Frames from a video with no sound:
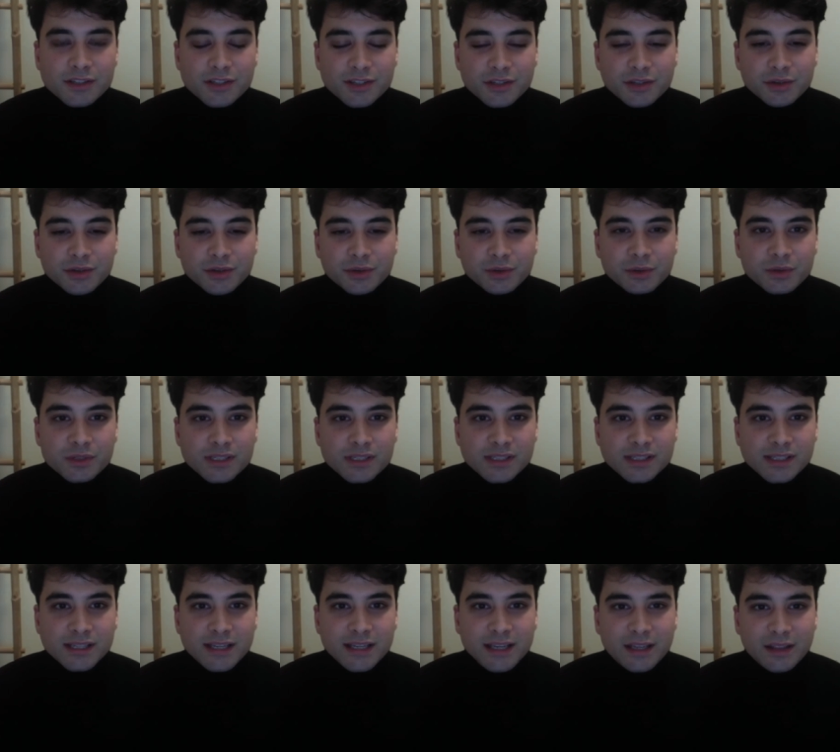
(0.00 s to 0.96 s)
to
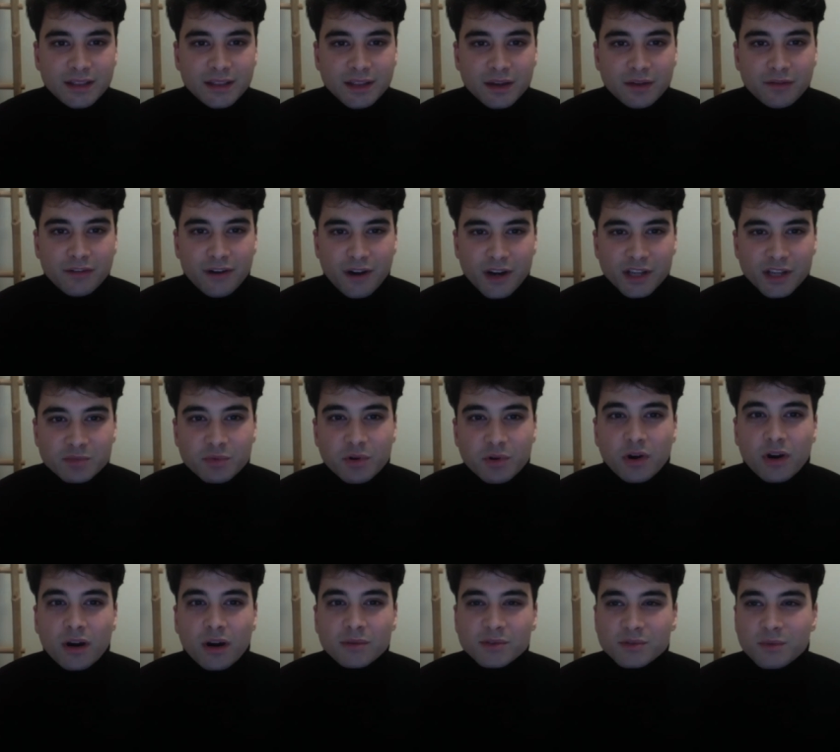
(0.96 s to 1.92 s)
see the various
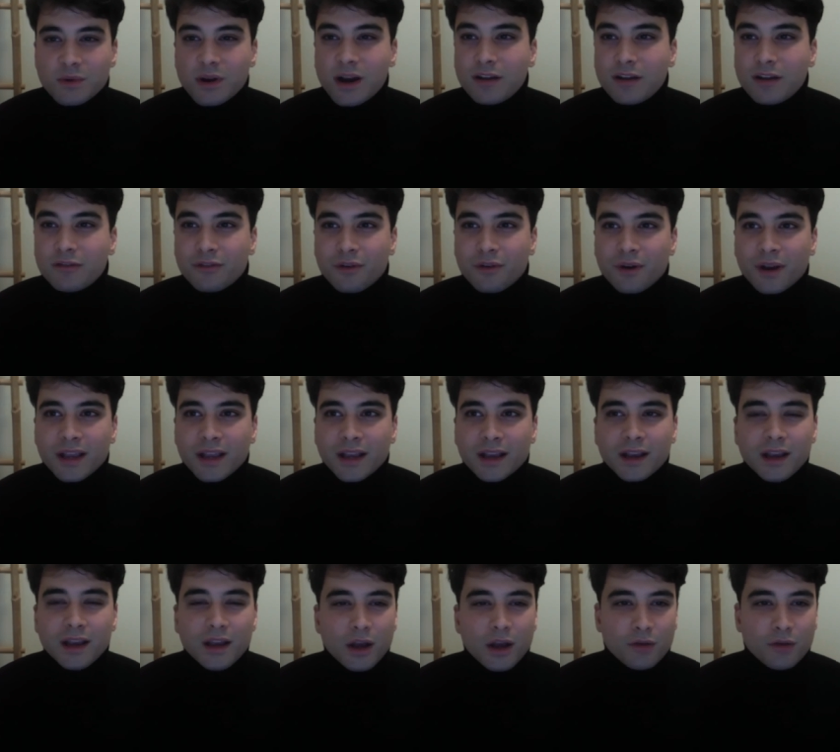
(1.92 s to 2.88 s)
programs we're offering
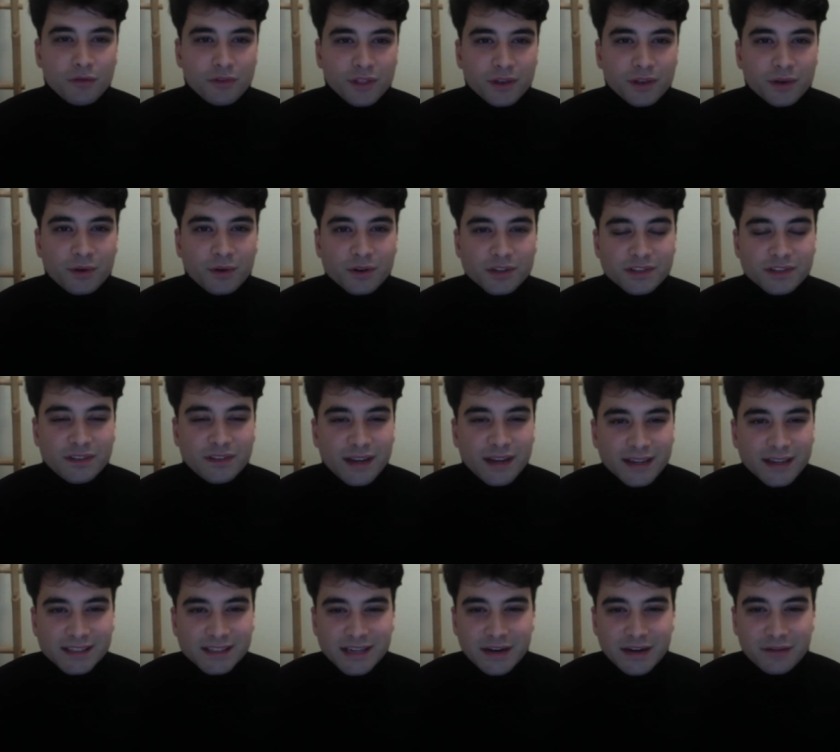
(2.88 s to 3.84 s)
over the course of the
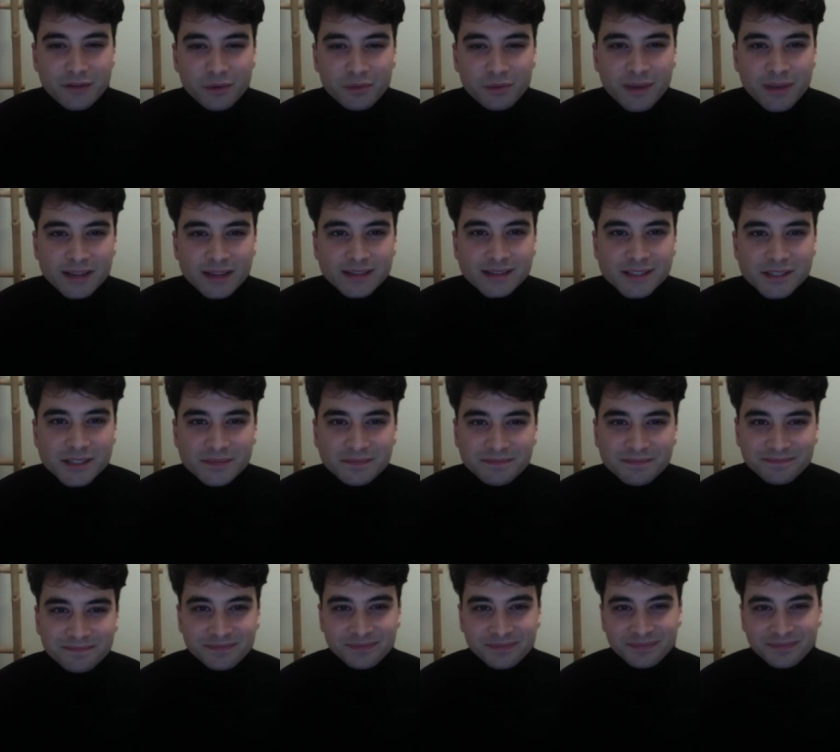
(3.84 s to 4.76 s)
next several months.